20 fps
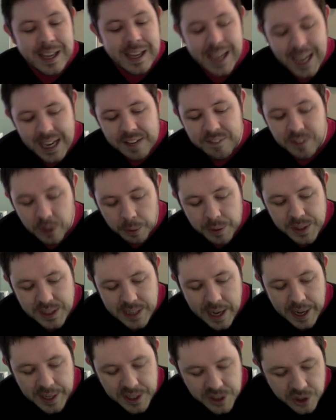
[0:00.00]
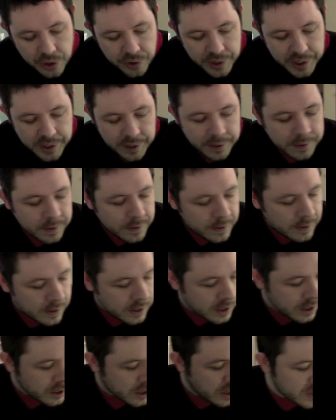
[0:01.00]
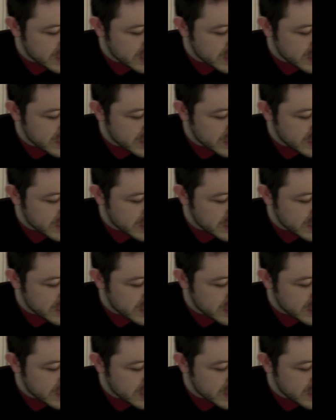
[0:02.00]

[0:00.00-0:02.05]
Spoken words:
even though it's kind of Turrican. I